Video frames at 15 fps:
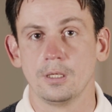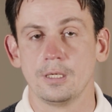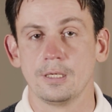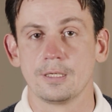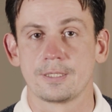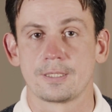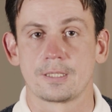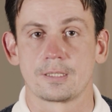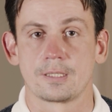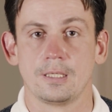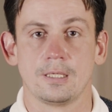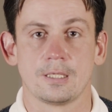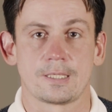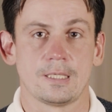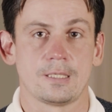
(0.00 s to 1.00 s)
in
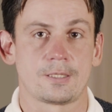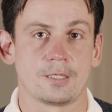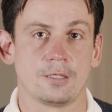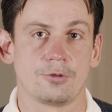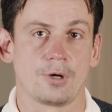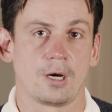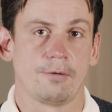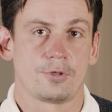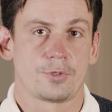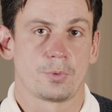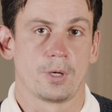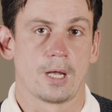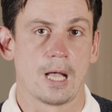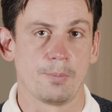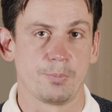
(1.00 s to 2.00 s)
a sense that drivers
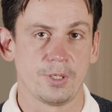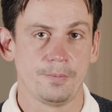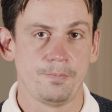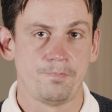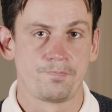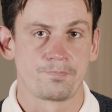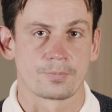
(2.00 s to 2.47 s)
were happy.